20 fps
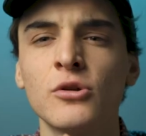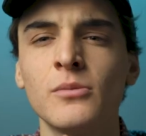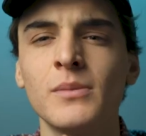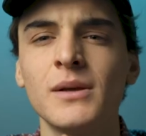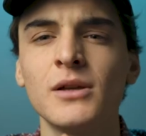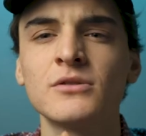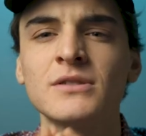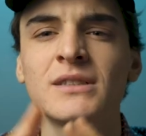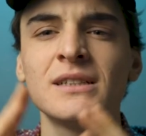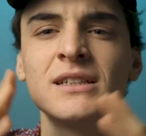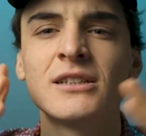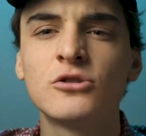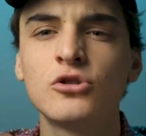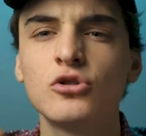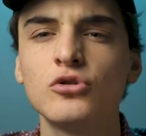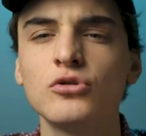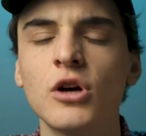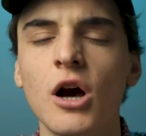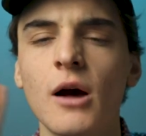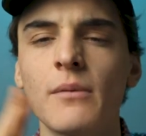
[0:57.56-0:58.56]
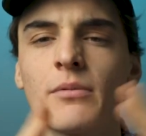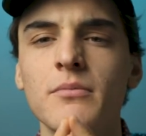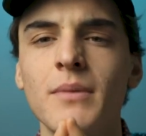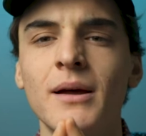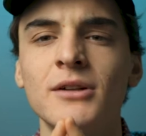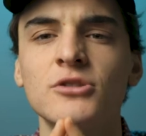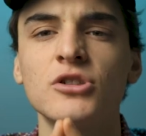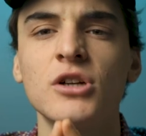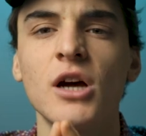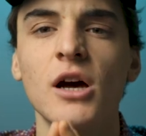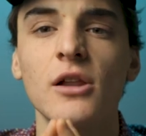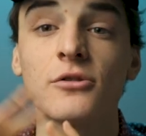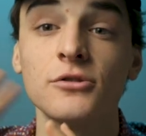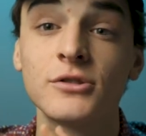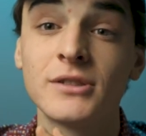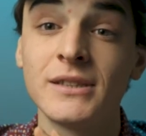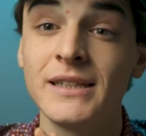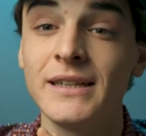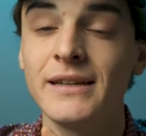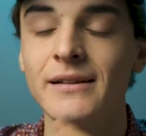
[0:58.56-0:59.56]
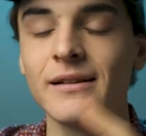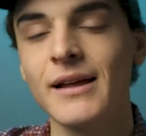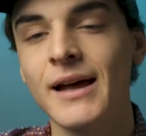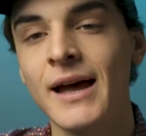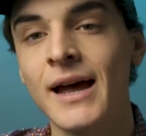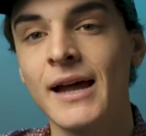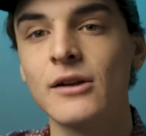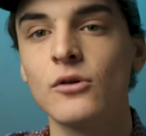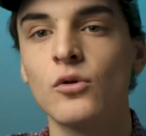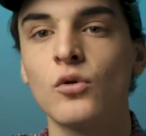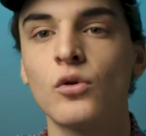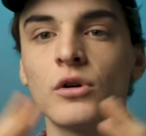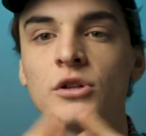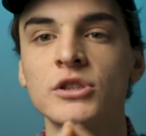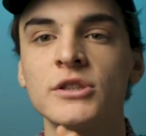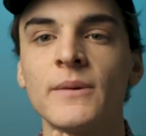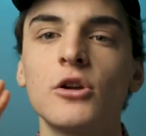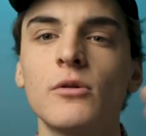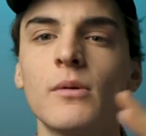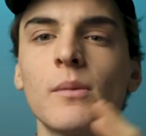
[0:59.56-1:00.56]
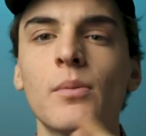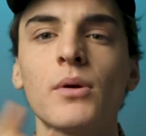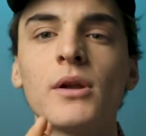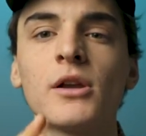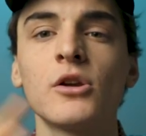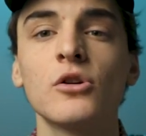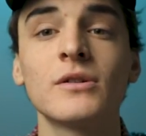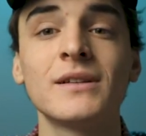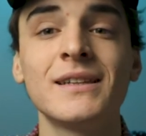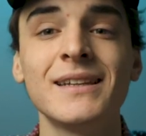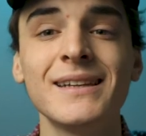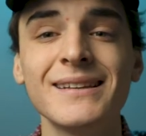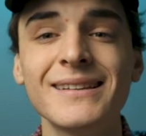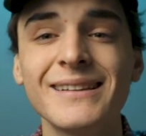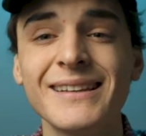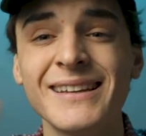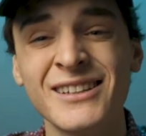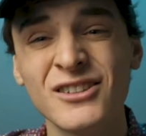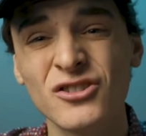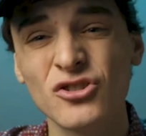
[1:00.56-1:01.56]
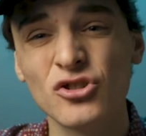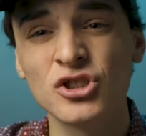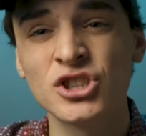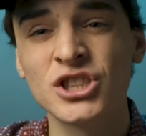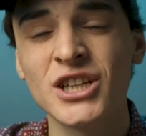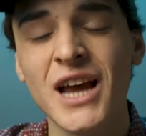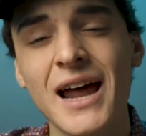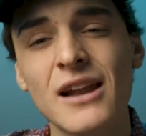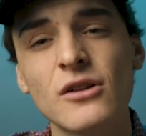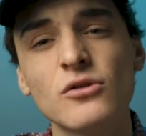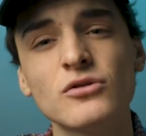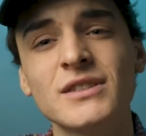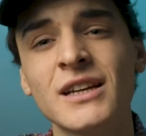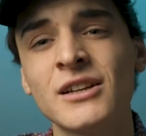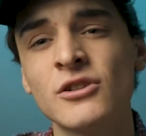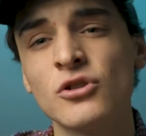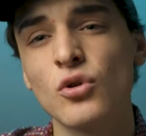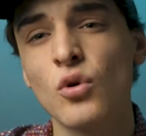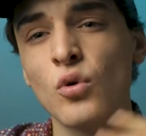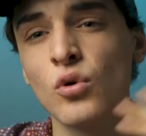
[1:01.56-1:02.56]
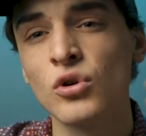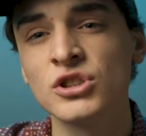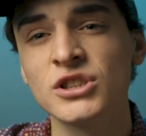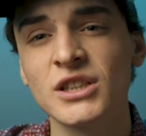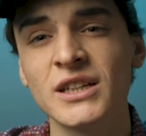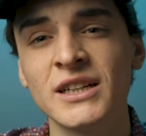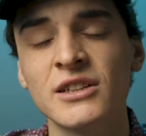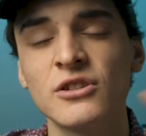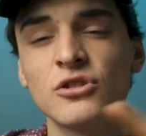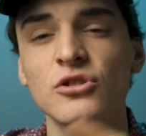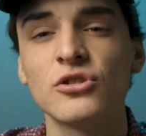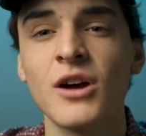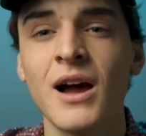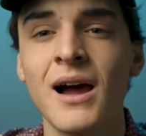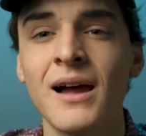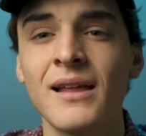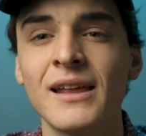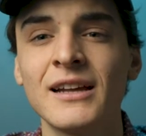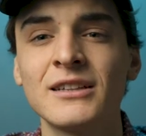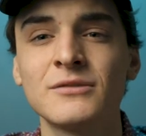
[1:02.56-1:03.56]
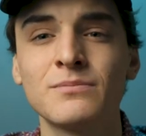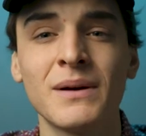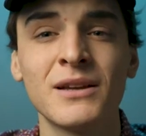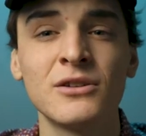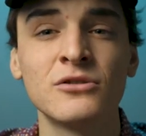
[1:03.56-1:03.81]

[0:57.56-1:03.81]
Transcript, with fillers: gonna be using these two complementary colors, teal and orange. You're gonna be putting your teal into your shadows and your orange into your highlights by